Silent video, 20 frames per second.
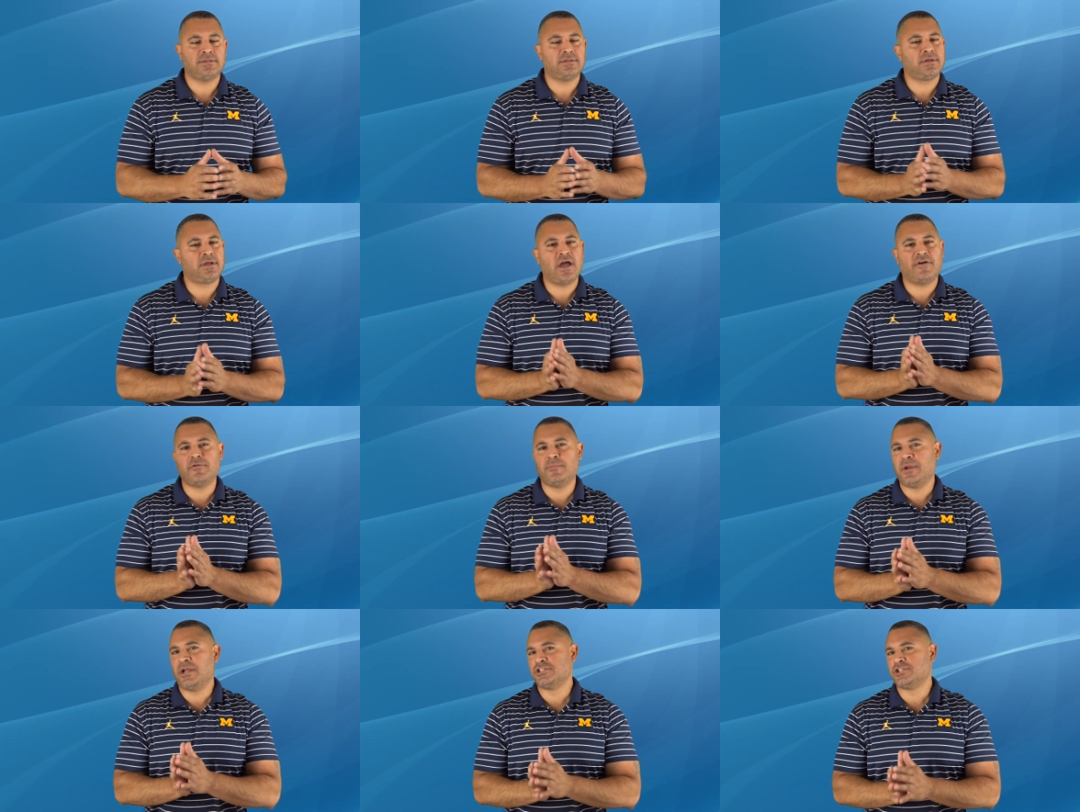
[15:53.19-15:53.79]

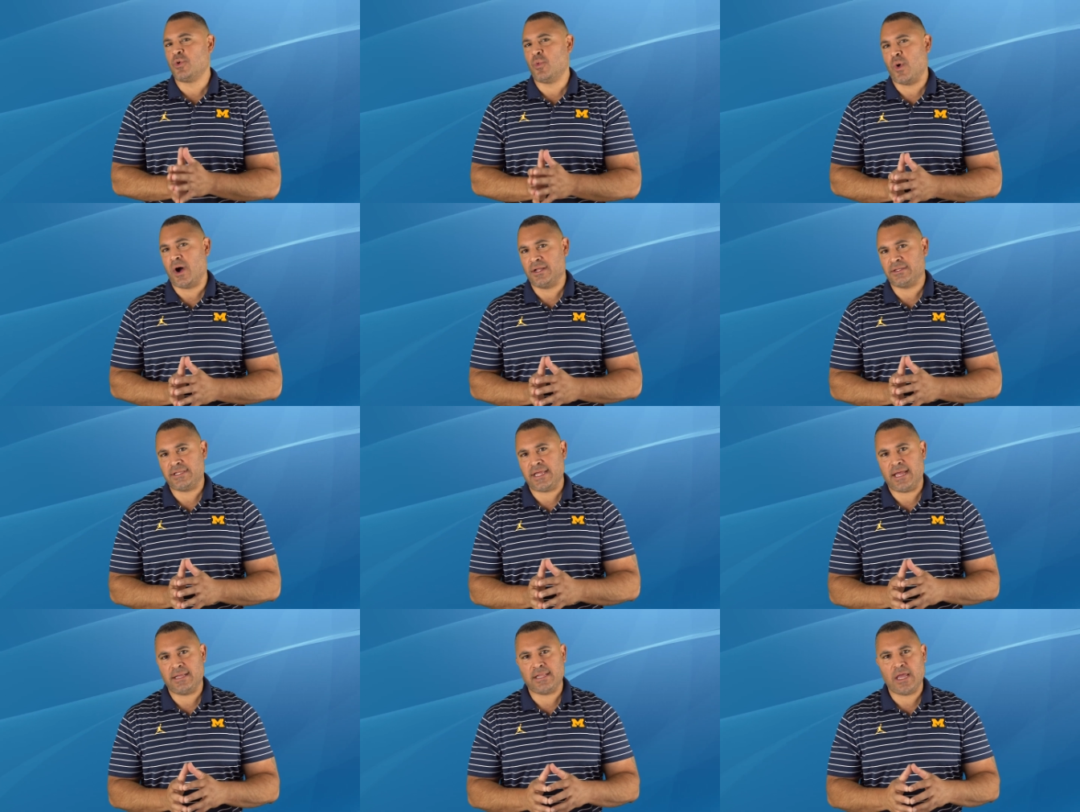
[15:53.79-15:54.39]
Government doesn't want
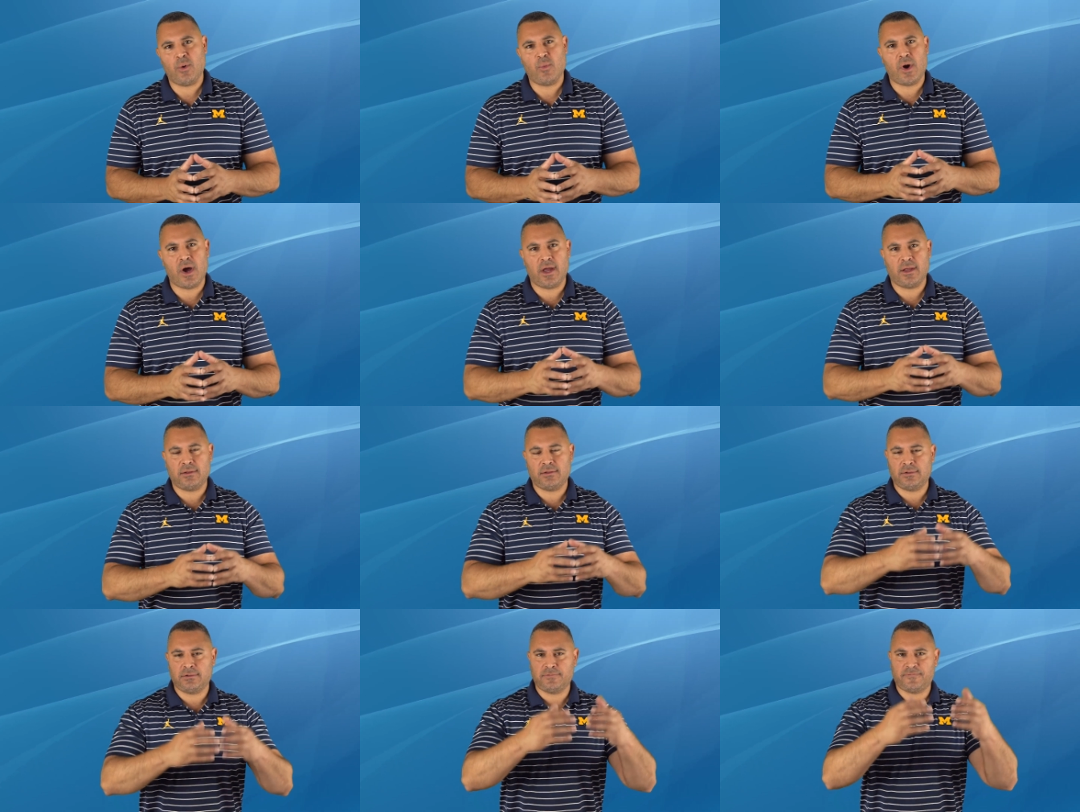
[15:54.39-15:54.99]
that. They
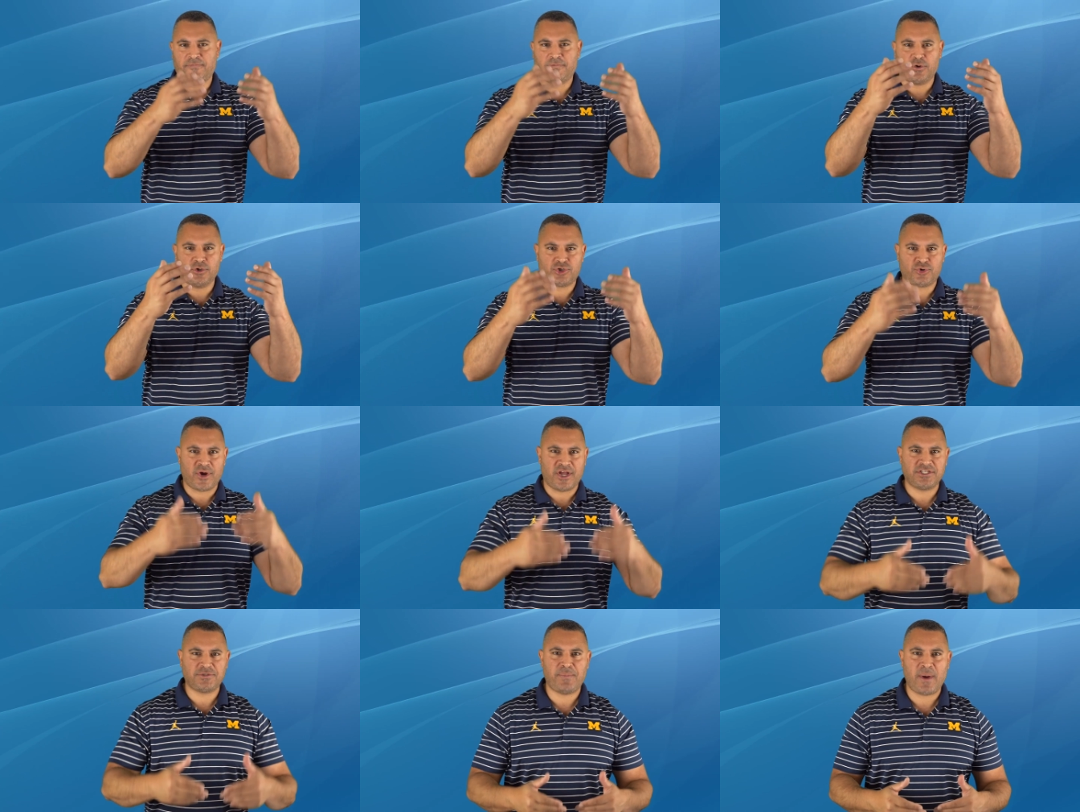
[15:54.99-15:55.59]
want full
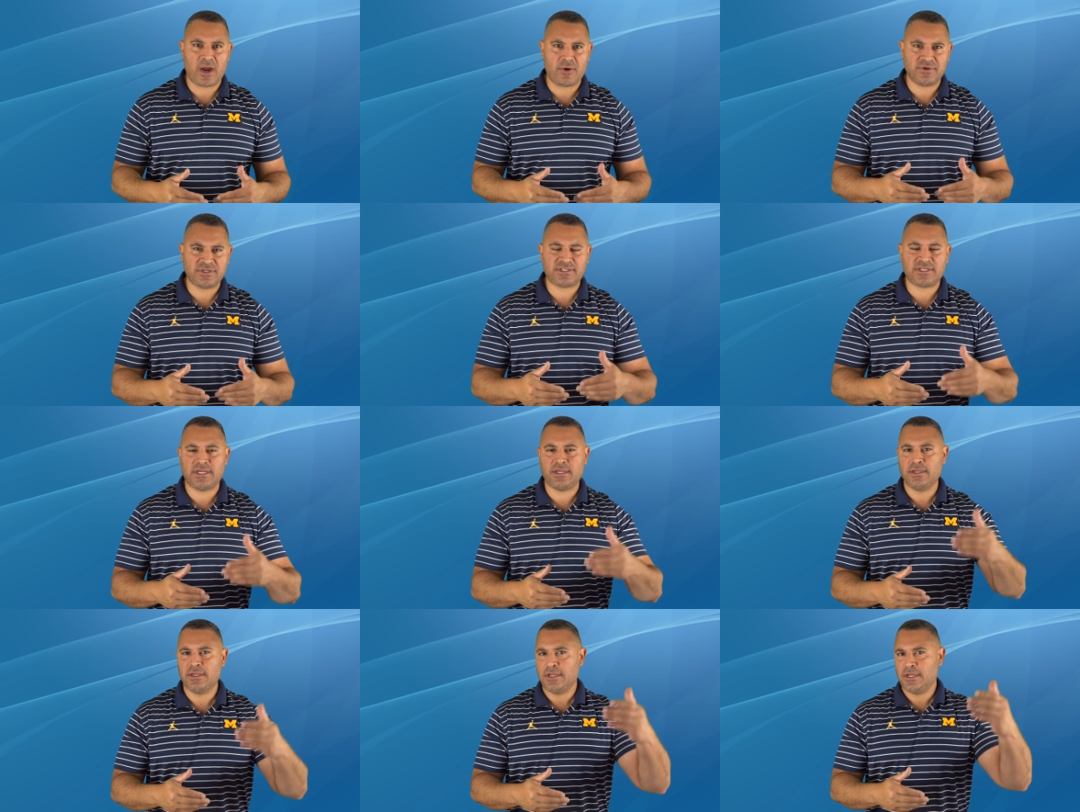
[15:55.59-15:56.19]

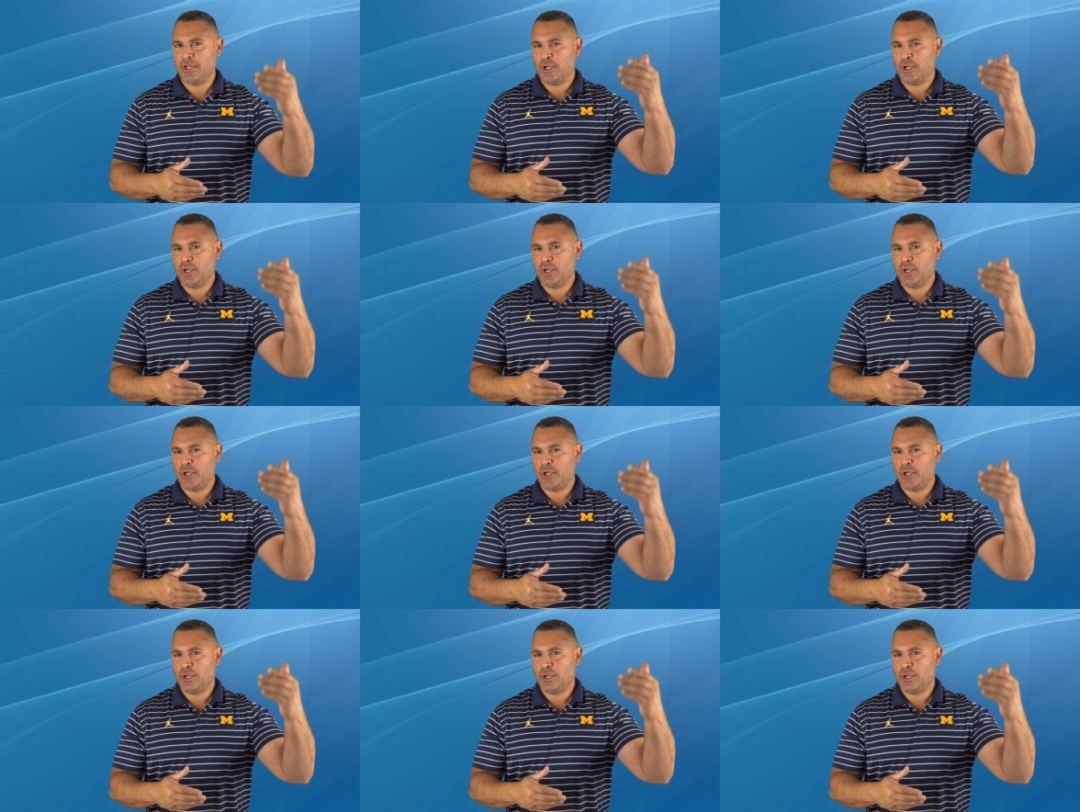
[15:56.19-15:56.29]
transparency.